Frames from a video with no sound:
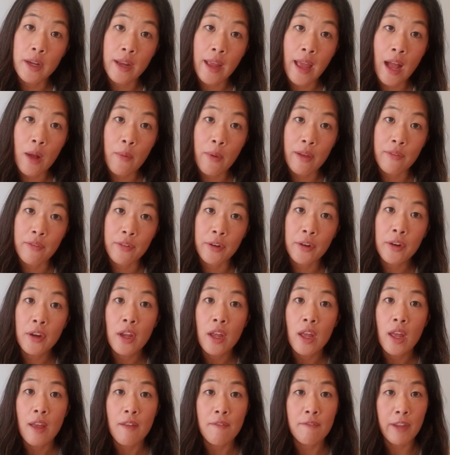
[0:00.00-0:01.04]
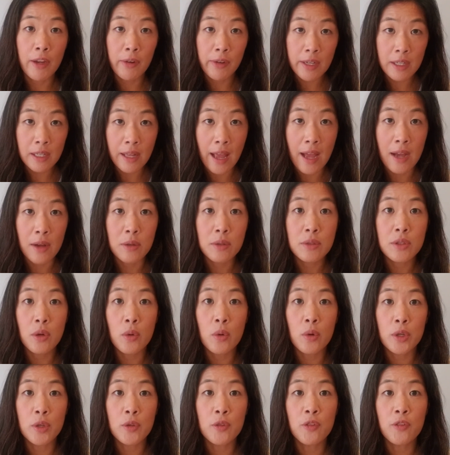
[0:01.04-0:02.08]
however, very loud,
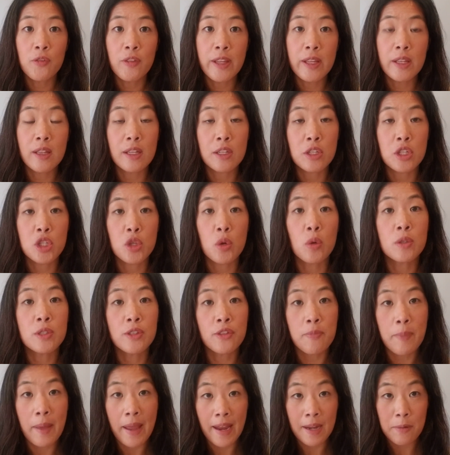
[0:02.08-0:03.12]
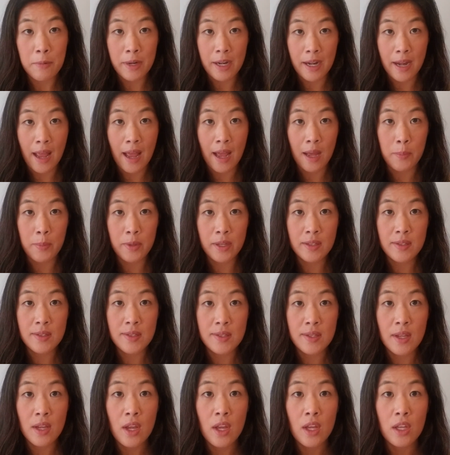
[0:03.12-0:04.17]
or you feel a jolt of pain when it
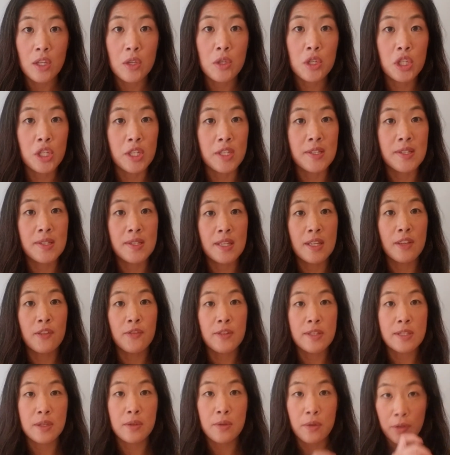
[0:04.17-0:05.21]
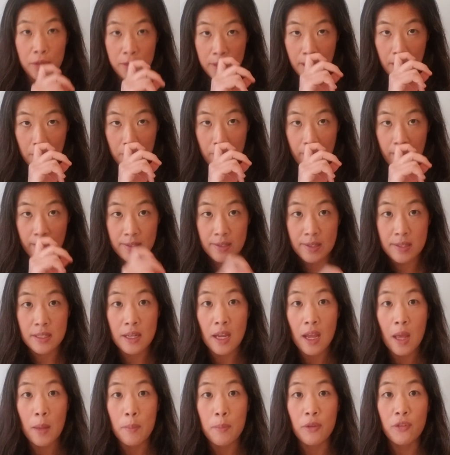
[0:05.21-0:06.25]
happens, you should see a physical therapist
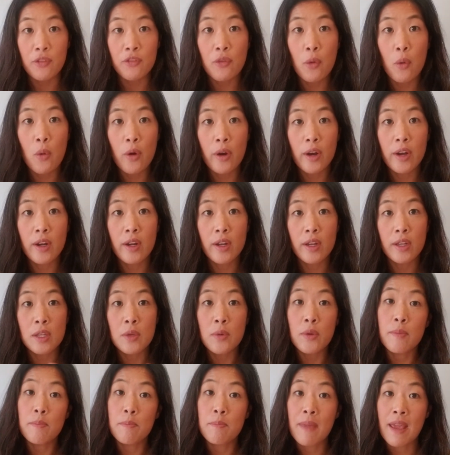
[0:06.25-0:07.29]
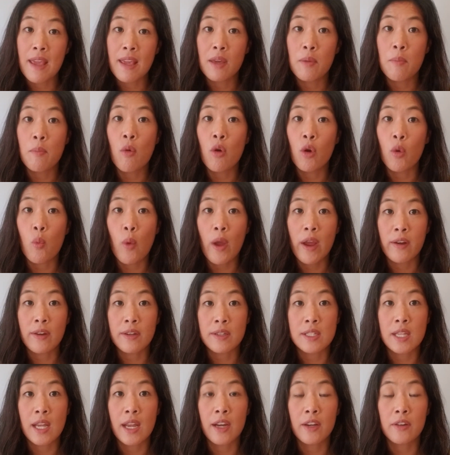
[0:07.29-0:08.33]
before you make more wear and
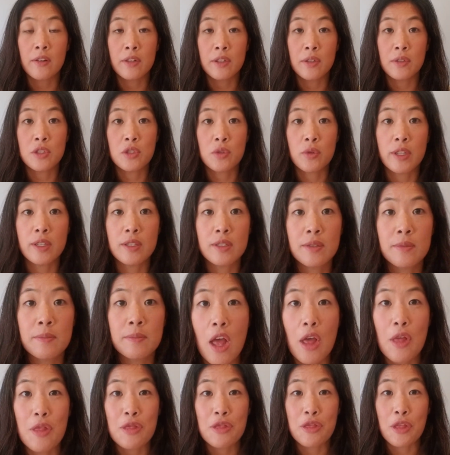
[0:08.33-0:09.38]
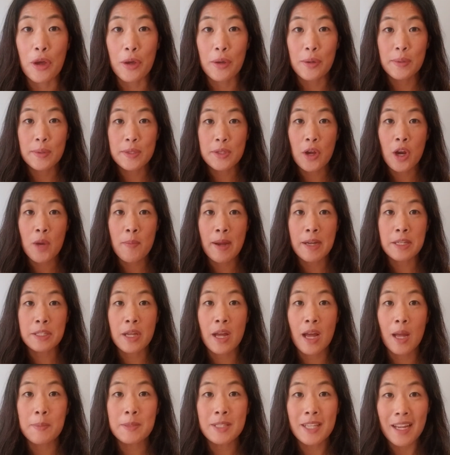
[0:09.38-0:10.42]
tear on your joint. Those are my
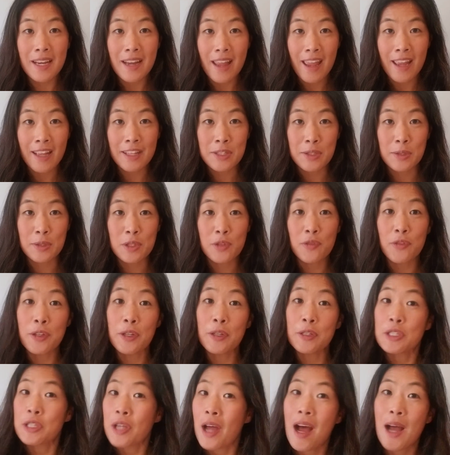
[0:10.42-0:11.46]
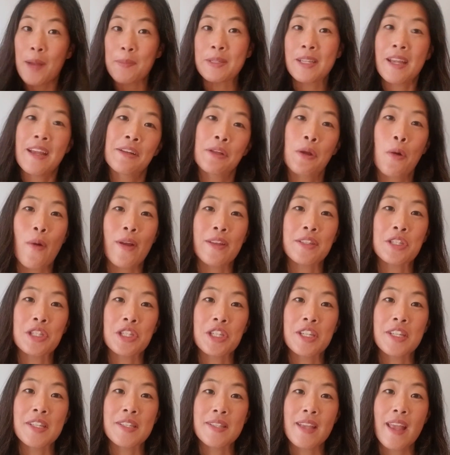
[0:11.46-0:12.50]
top 10 answers for your top 10
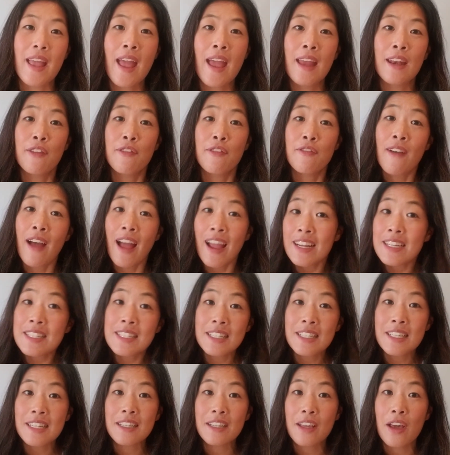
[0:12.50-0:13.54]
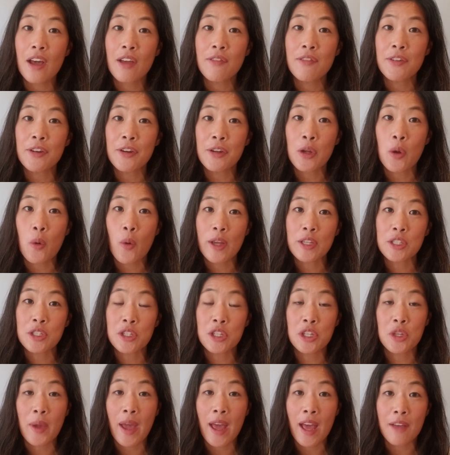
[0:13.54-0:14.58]
questions. And if I didn't cover a question
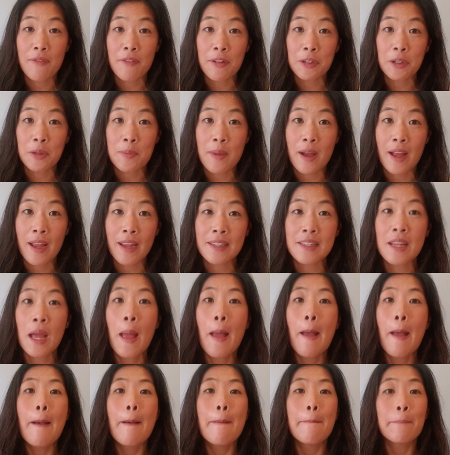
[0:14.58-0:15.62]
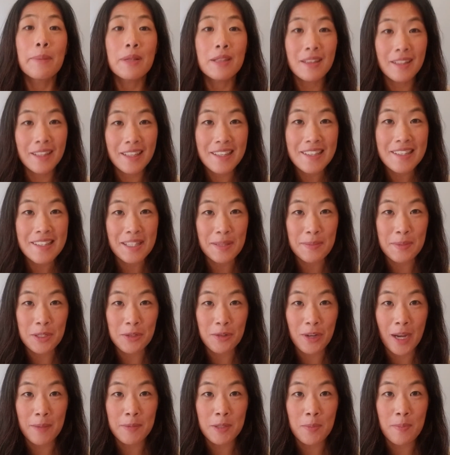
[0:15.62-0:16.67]
you have on your mind, please
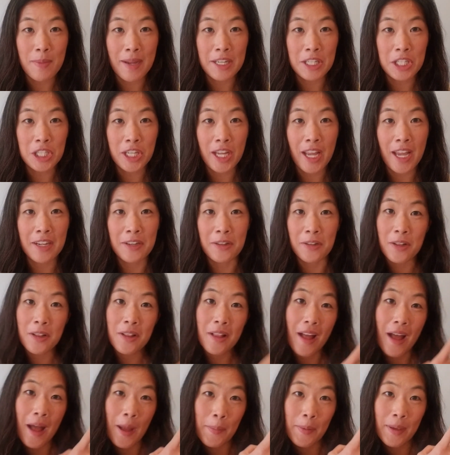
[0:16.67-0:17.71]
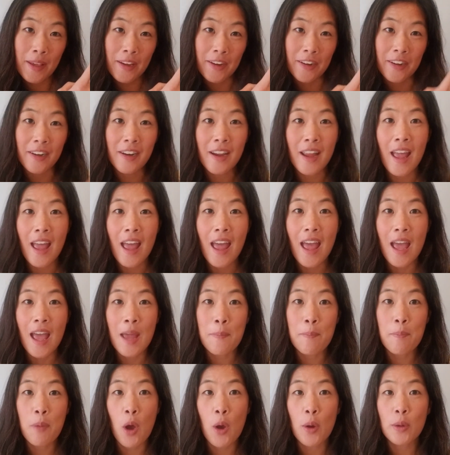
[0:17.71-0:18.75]
subscribe to my channel up here
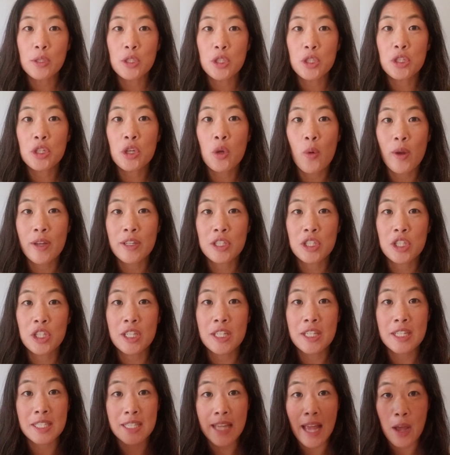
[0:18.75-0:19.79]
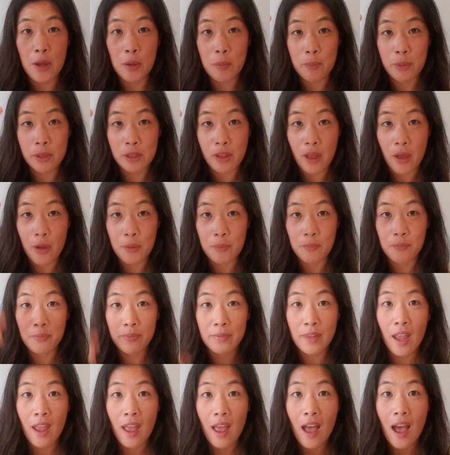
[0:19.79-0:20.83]
and post your question down below.
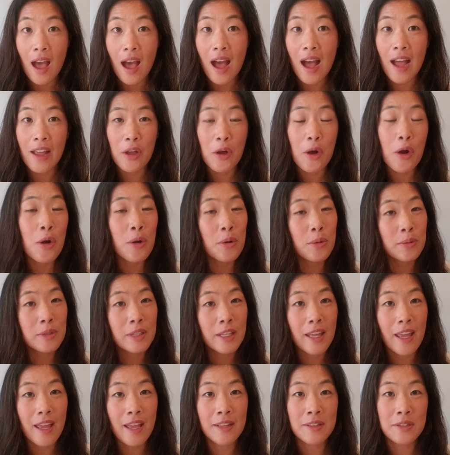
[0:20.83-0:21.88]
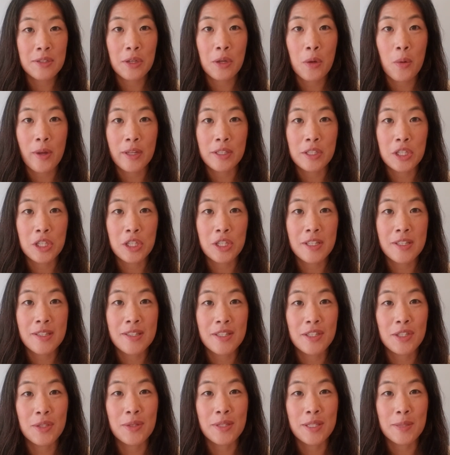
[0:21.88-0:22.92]
I only answer questions
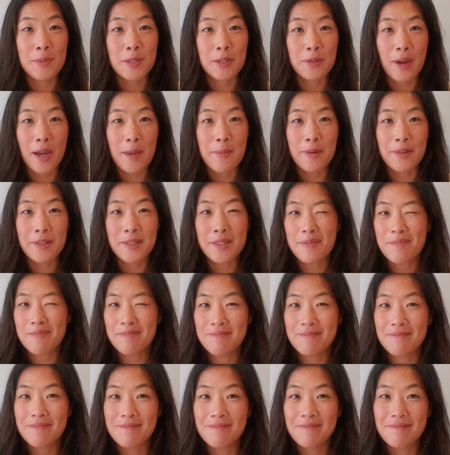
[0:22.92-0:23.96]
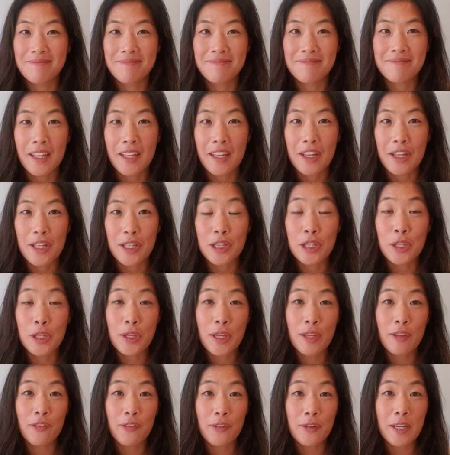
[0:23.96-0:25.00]
to subscribers.
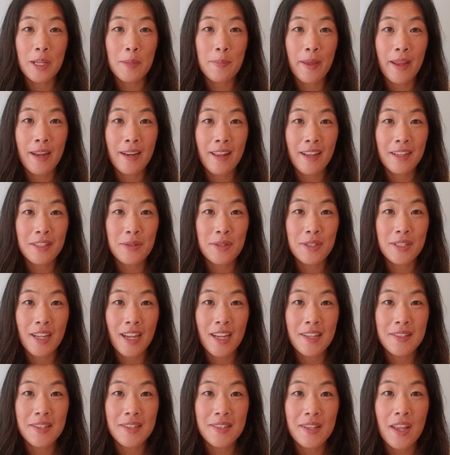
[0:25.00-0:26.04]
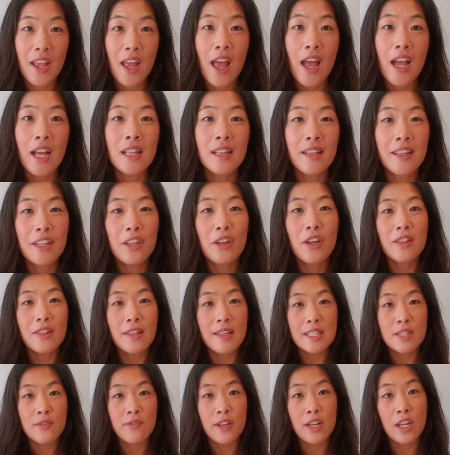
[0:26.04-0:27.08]
Looking for knee pain exercises? Click on
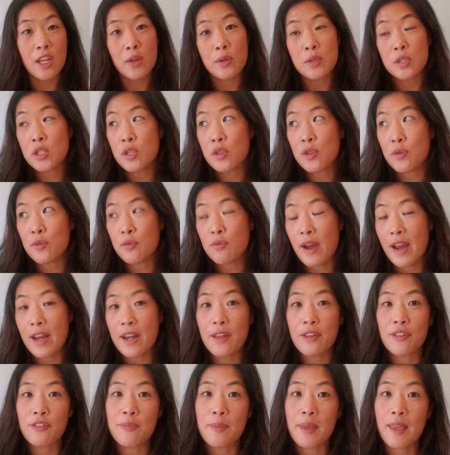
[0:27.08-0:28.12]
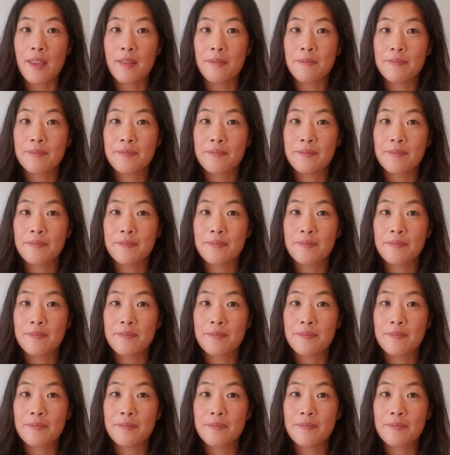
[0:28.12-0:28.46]
these videos to the right of me.